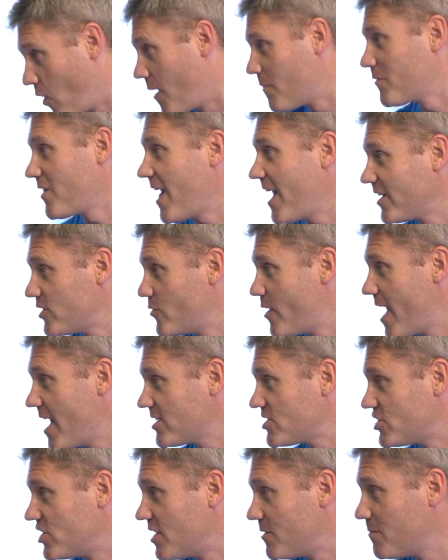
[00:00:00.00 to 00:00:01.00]
I'm glad you
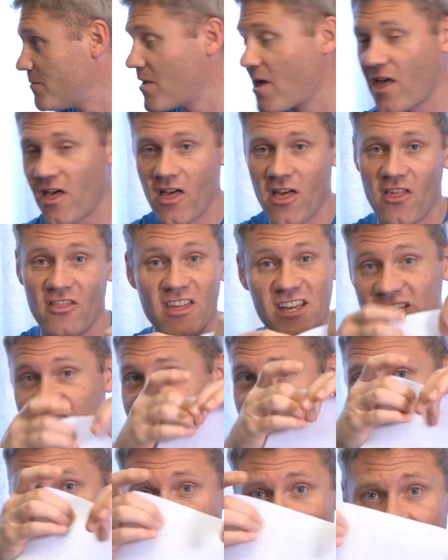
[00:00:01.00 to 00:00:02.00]
asked, Jim. This
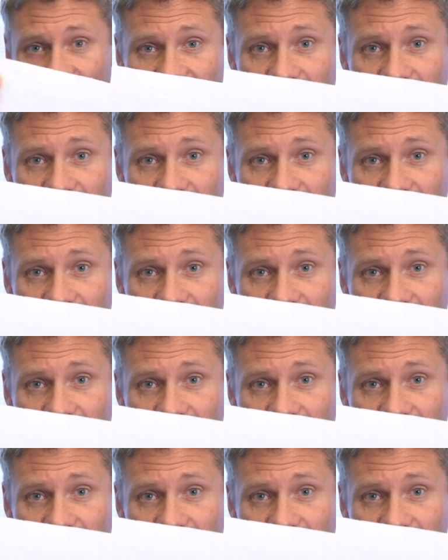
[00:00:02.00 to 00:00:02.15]
9